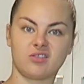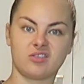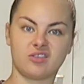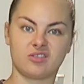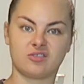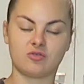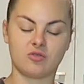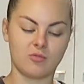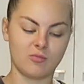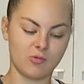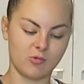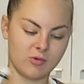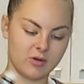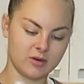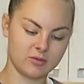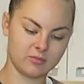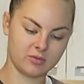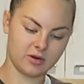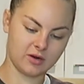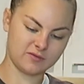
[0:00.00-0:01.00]
the normal
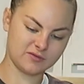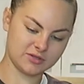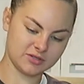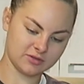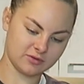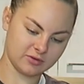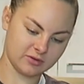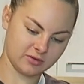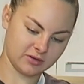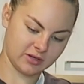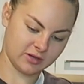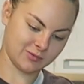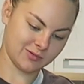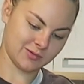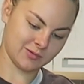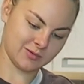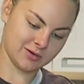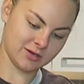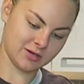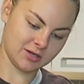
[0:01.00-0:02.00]
one, but I've just got a
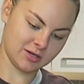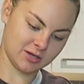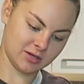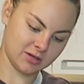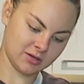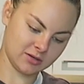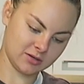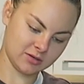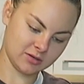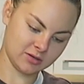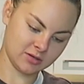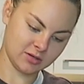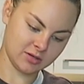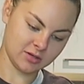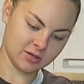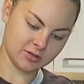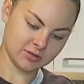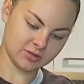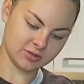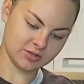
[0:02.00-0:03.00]
liquid one here,
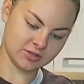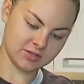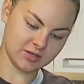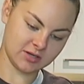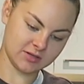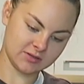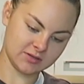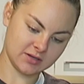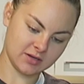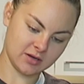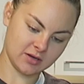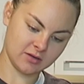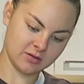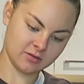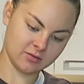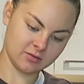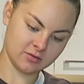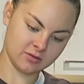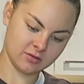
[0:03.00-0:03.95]
just easier.